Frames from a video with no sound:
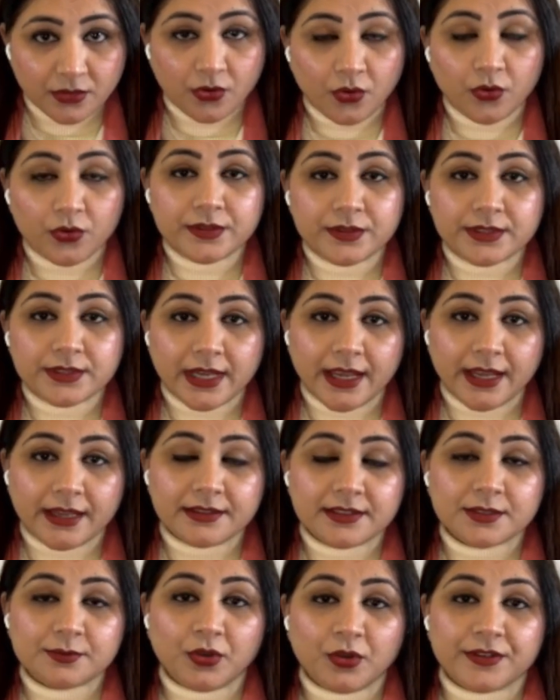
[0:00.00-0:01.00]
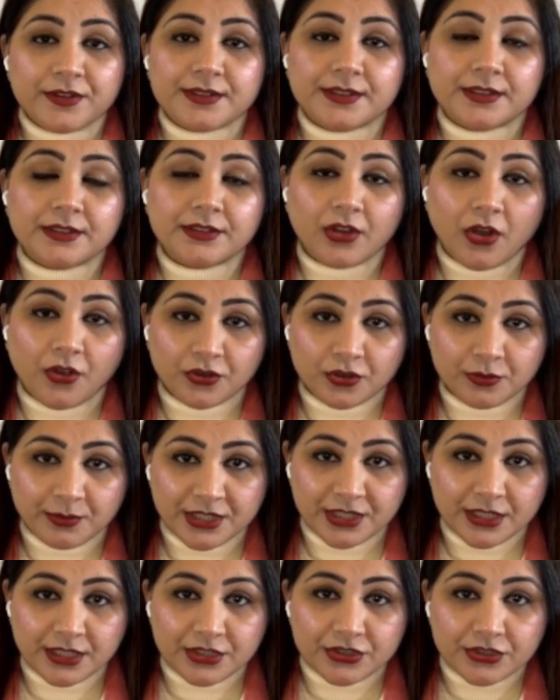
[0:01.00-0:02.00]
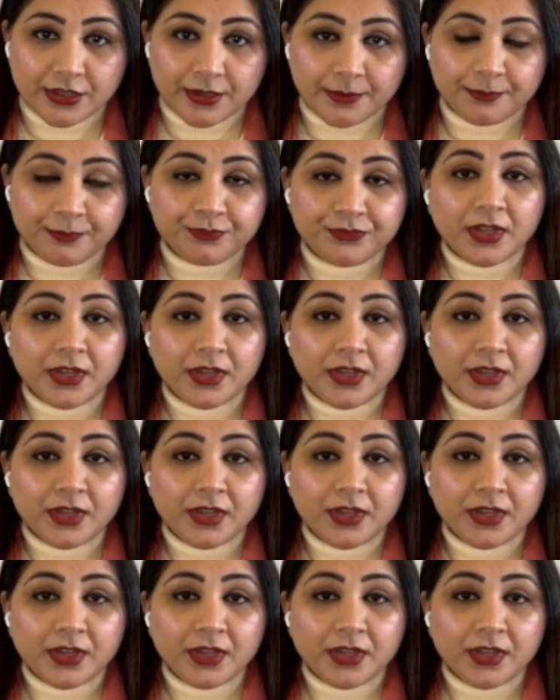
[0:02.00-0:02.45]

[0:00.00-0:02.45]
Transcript: host and sponsor documentation.